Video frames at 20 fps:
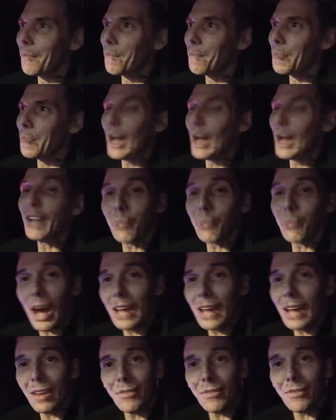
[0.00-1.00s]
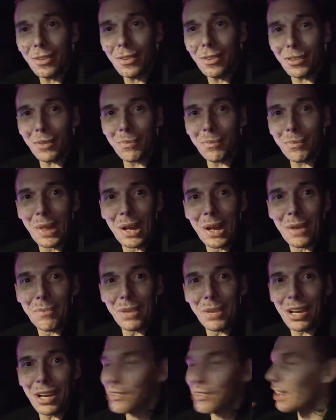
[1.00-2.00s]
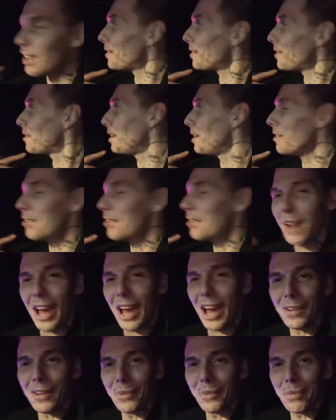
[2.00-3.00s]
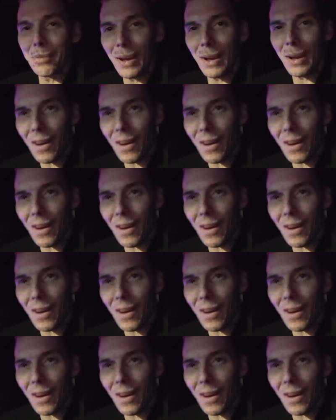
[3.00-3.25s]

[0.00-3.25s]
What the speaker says: That's why I love YouTube, because I get to interact with my